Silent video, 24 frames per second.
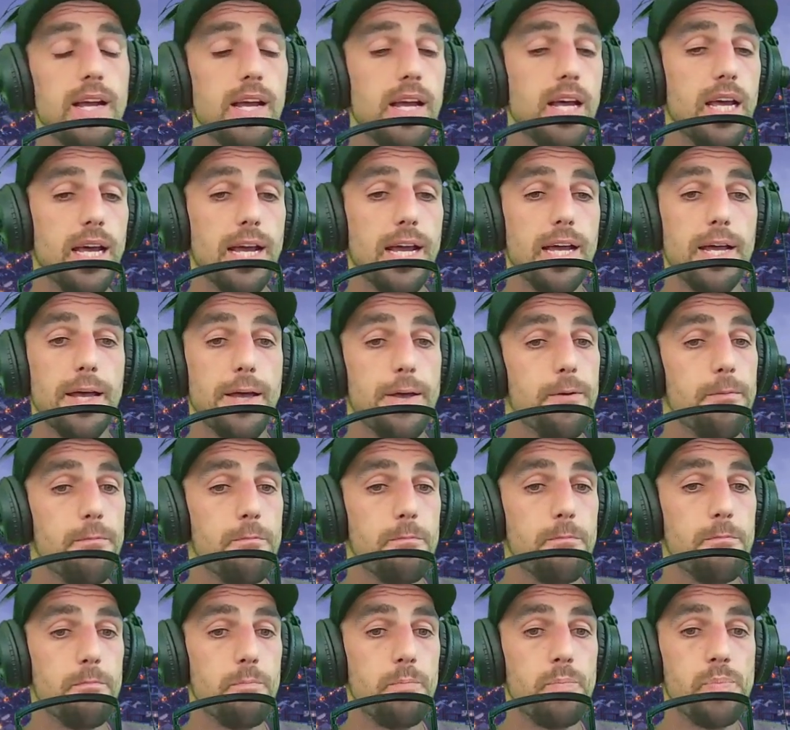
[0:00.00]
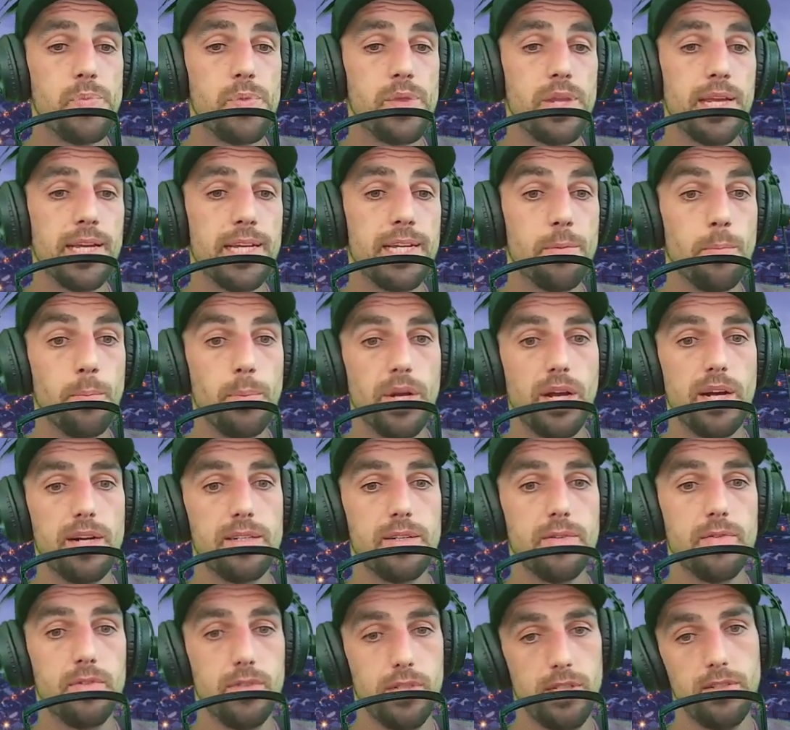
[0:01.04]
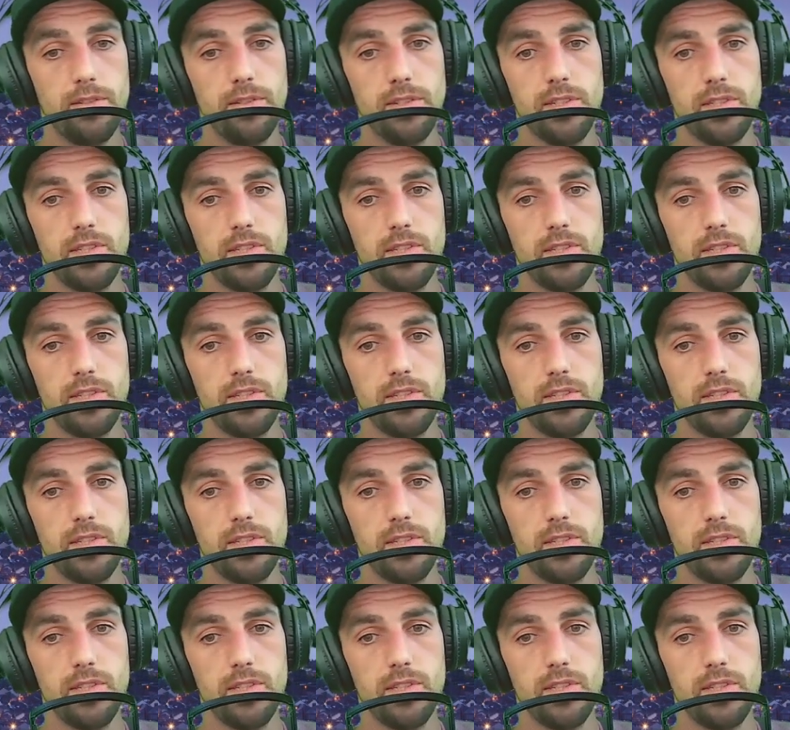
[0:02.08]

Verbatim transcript: Um, it can block the virus